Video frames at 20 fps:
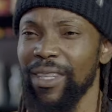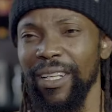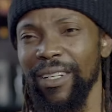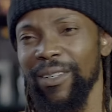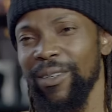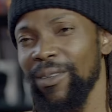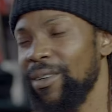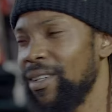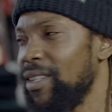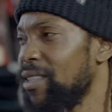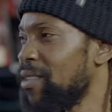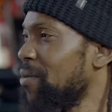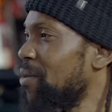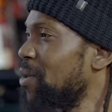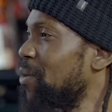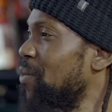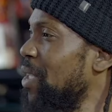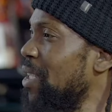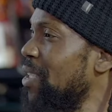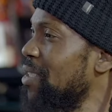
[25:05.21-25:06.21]
that noise
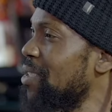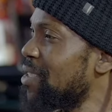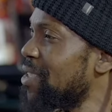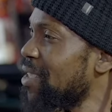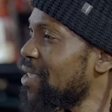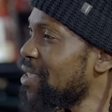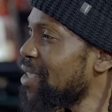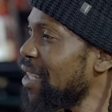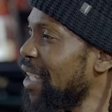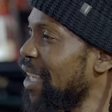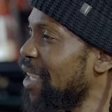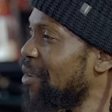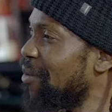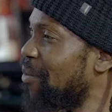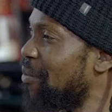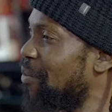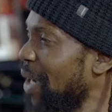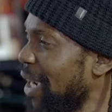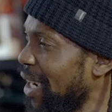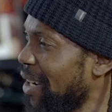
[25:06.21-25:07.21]
for me is just like
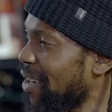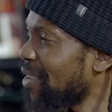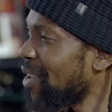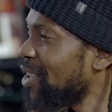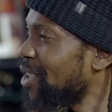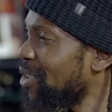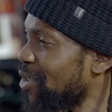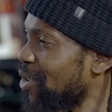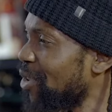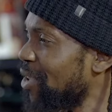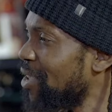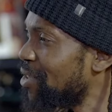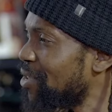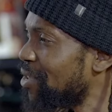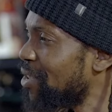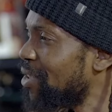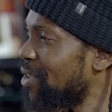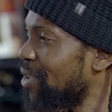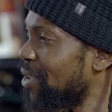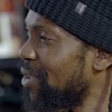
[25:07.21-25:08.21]
background
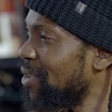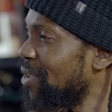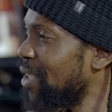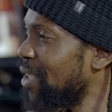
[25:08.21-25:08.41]
noise, you know?